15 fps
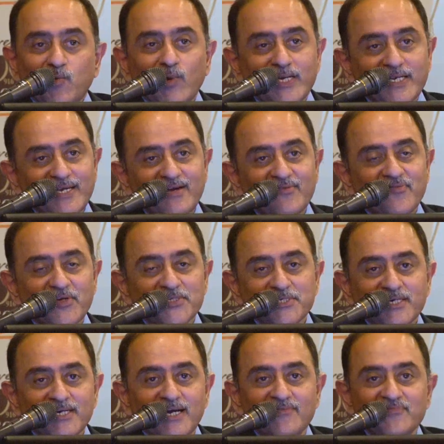quickly,
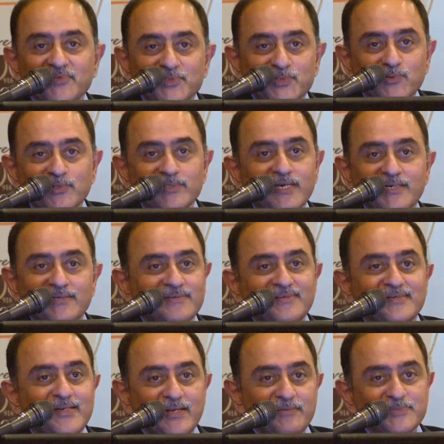unfortunately, after school,
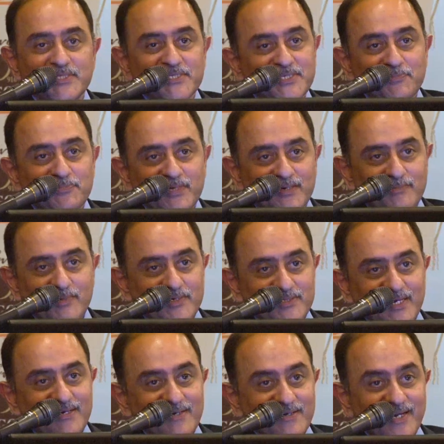that dreams disappeared
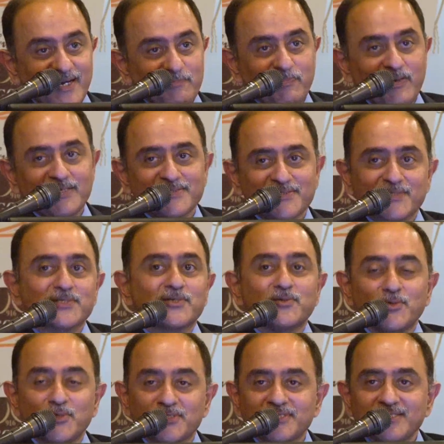because I didn't get past
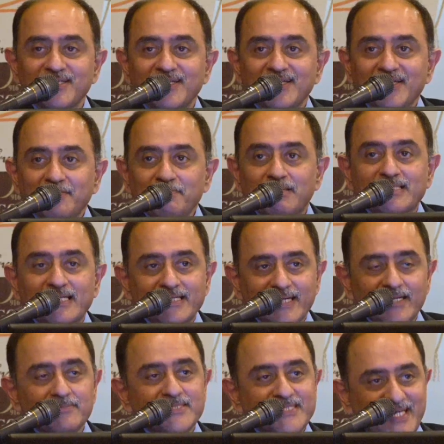schools. But the
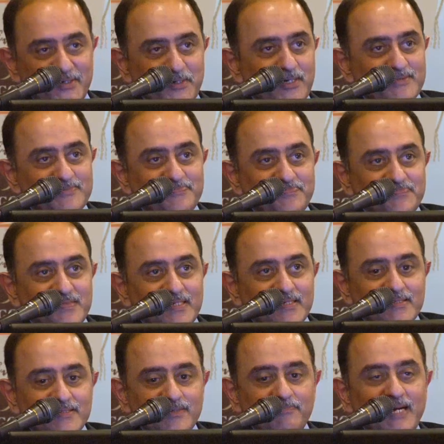dream stayed on.
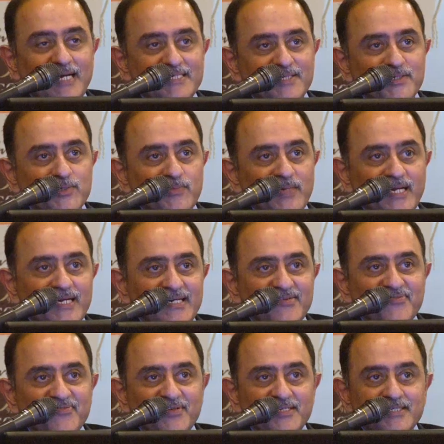The passion to make a
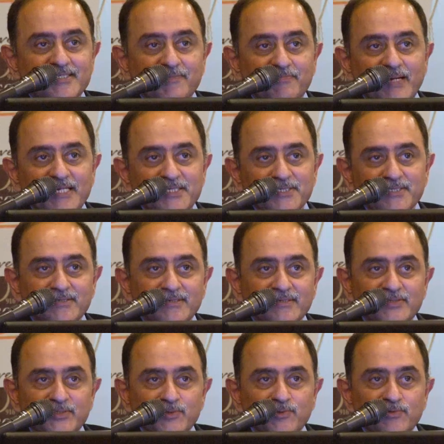difference, the
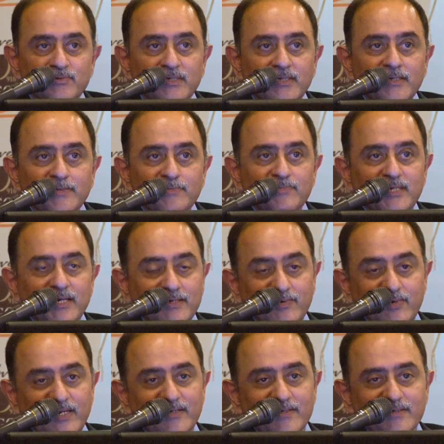passion to be a
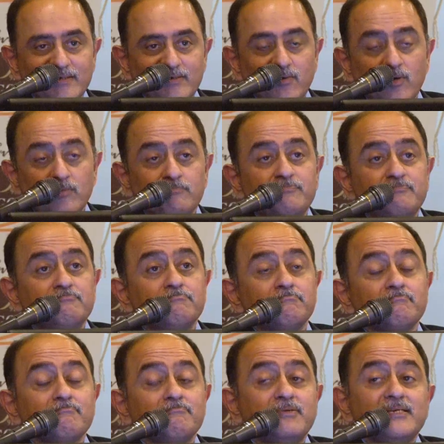cricketer or
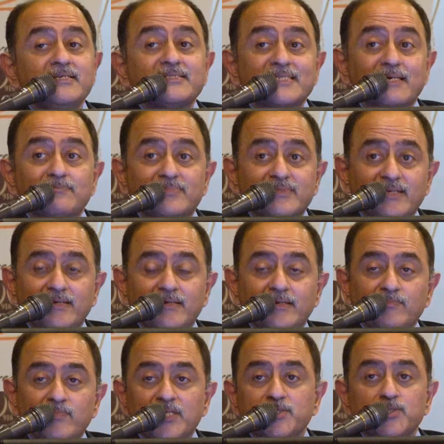be something
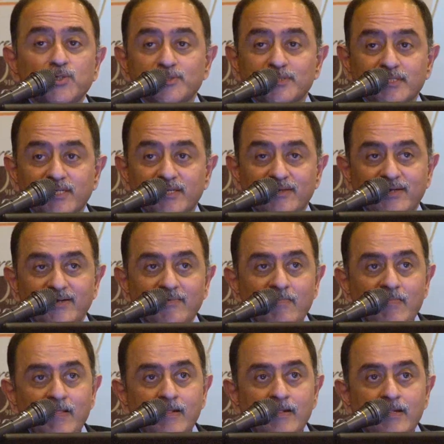in my chosen
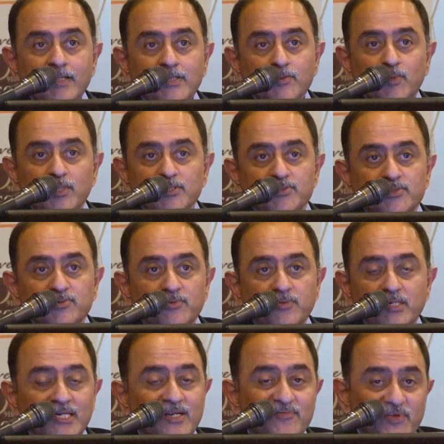area was
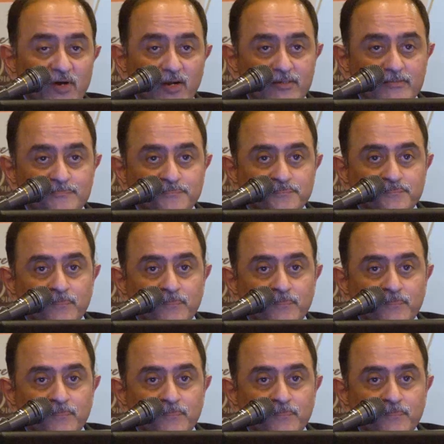lived on.